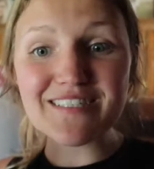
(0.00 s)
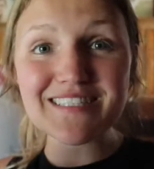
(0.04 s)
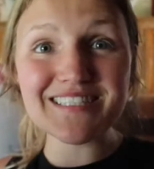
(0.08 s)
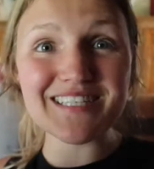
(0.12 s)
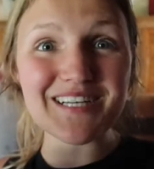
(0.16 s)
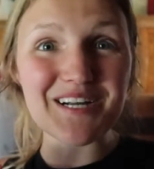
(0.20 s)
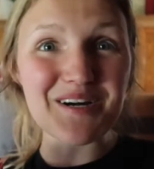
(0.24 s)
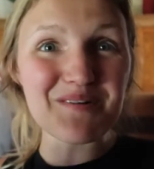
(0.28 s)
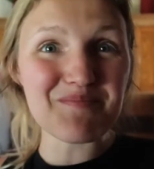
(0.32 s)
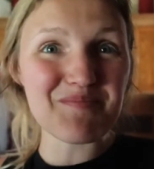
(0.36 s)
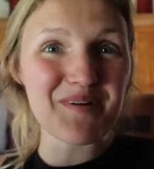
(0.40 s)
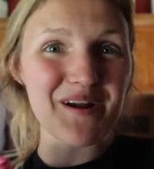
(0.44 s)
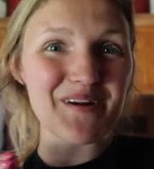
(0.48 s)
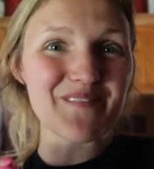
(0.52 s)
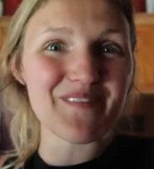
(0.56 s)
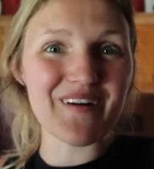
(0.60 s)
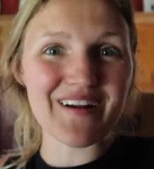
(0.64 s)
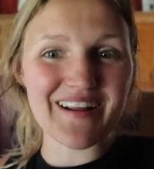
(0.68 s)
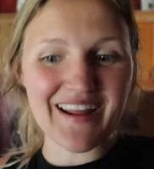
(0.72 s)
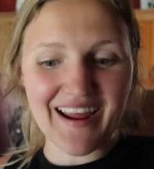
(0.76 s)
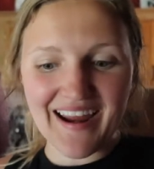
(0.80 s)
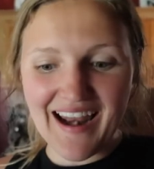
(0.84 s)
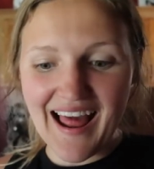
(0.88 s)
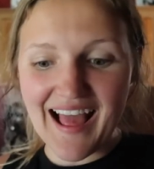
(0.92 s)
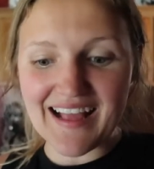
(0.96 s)
single
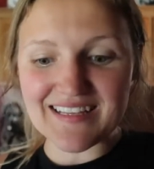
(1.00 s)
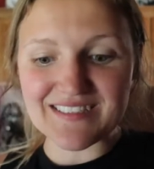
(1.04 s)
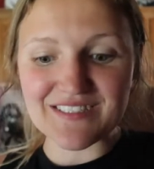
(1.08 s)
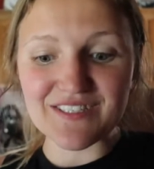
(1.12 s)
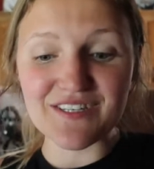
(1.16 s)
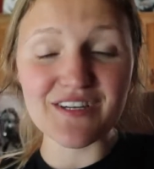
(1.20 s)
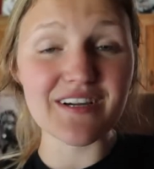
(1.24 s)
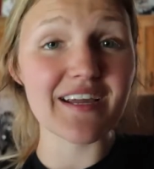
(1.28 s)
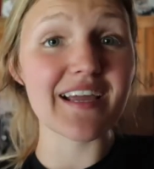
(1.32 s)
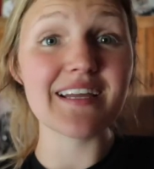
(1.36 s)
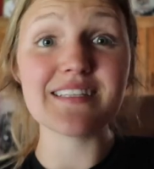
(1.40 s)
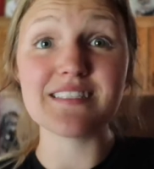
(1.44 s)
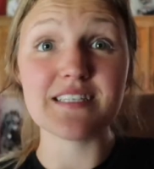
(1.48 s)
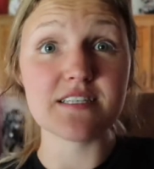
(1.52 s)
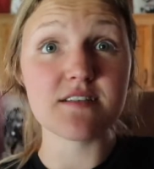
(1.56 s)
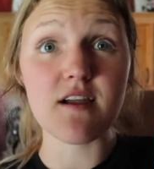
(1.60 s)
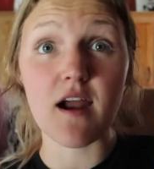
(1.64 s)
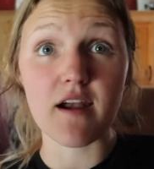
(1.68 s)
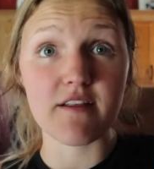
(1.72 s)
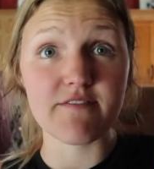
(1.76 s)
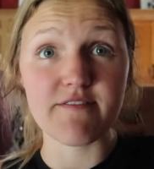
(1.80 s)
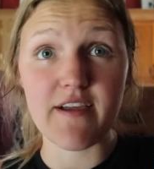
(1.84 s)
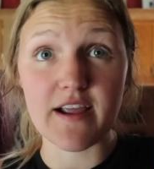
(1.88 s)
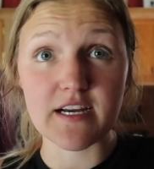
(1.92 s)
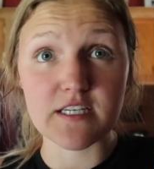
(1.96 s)
pre-workout I took, it did
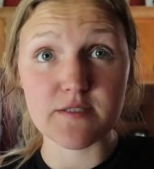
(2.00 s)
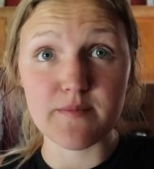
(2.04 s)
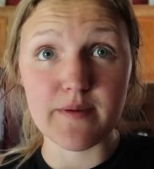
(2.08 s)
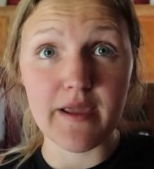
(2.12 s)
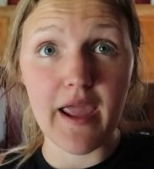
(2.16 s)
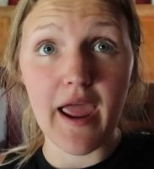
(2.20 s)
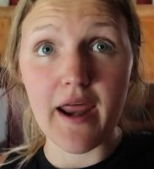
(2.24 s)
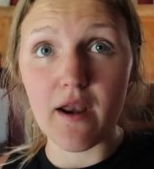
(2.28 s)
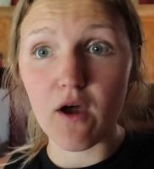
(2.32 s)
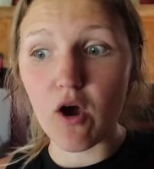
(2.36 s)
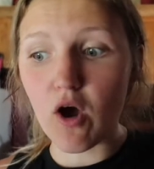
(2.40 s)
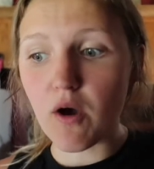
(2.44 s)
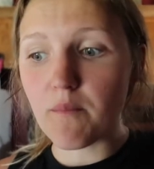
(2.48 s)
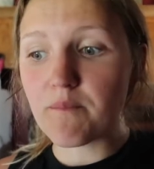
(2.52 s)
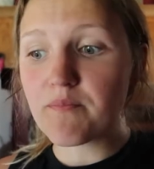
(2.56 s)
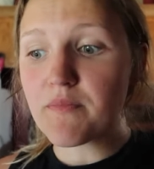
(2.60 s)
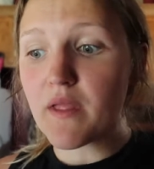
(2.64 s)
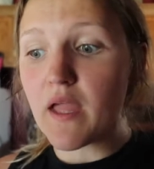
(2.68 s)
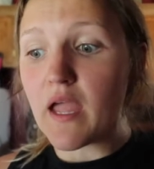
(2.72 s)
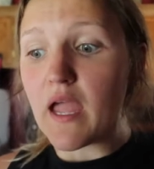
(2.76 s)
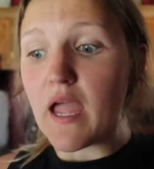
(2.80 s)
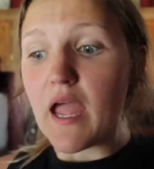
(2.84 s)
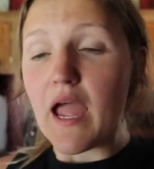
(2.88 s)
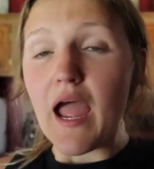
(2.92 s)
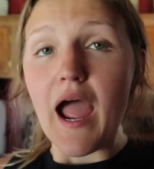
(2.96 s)
not affect me at all.
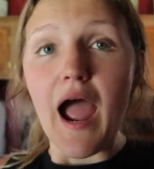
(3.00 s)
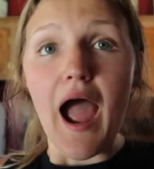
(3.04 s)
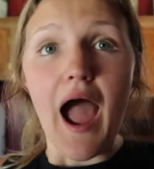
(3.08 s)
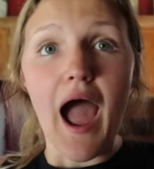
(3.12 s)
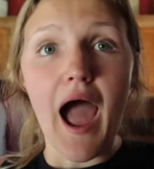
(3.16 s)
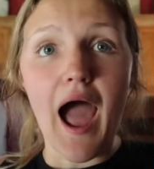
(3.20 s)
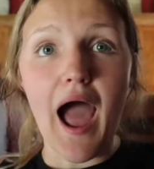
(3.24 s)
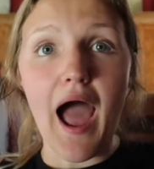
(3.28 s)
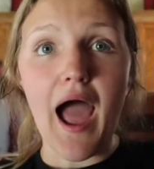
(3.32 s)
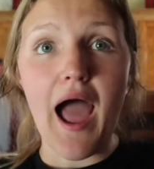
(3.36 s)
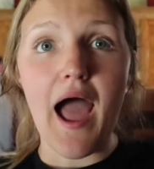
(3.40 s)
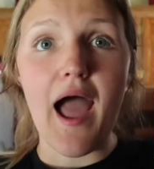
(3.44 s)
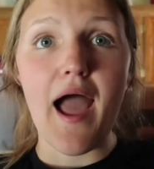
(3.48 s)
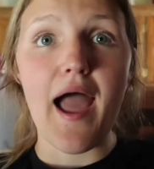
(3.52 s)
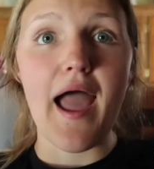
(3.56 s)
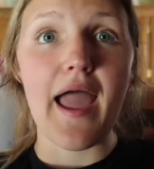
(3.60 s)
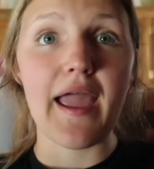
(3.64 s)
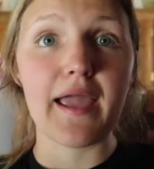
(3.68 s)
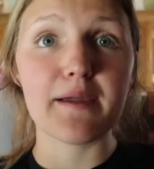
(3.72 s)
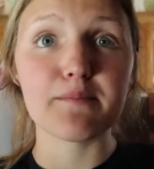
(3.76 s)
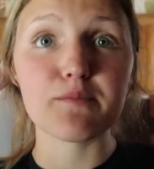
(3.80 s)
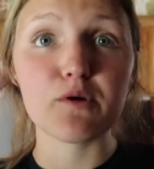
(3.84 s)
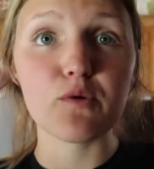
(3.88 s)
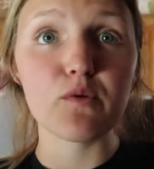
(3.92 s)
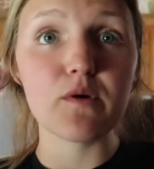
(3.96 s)

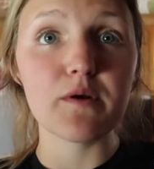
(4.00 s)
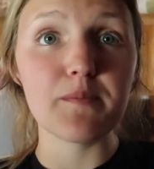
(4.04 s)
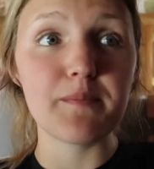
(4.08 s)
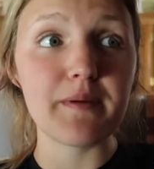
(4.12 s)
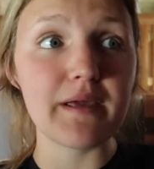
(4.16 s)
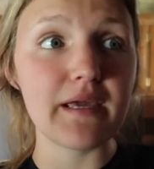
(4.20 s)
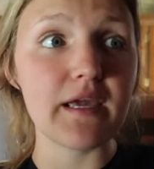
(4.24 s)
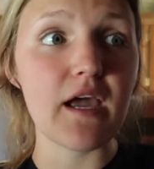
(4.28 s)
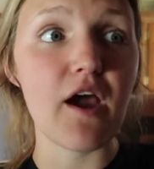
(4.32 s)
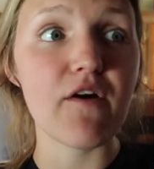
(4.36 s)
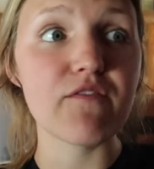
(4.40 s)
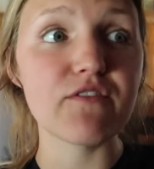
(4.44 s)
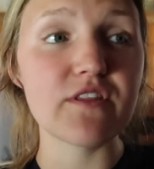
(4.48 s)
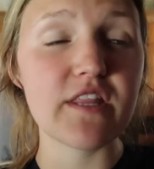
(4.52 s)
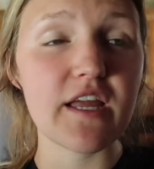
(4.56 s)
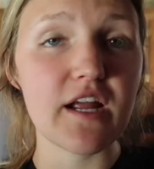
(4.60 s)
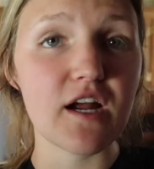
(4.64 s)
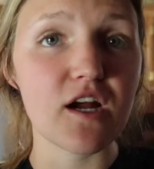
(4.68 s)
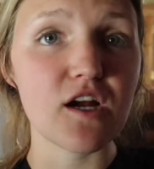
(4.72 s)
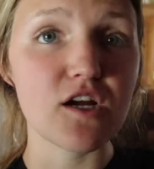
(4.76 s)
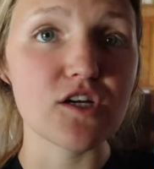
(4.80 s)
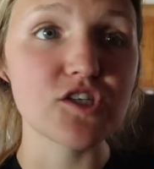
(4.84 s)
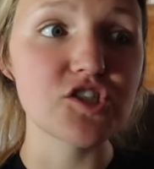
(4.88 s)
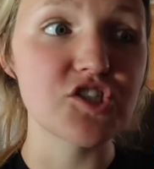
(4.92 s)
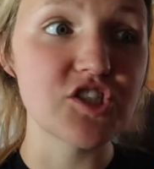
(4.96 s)
Amber would be over
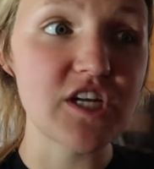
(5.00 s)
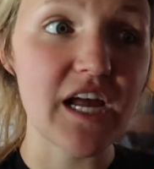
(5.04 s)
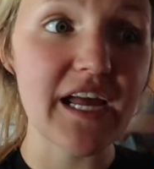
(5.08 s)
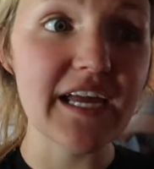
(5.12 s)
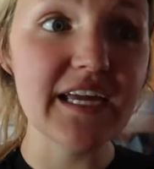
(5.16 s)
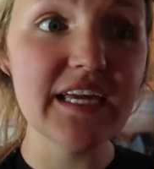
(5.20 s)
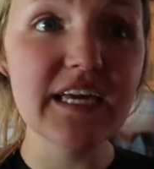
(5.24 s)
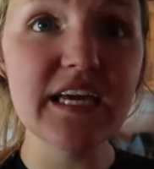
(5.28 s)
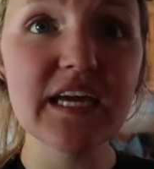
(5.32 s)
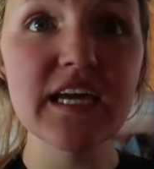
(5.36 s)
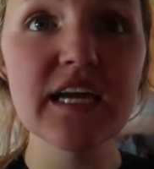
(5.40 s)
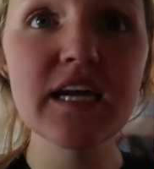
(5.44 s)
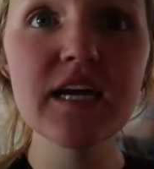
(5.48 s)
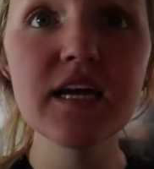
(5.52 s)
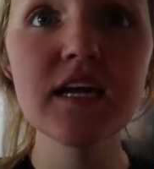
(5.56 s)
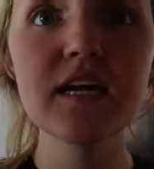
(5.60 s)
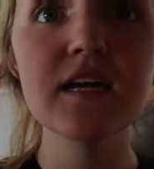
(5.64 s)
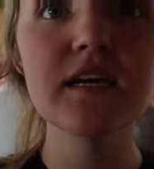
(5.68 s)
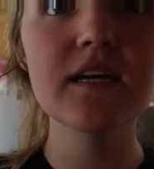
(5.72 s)
there shaking,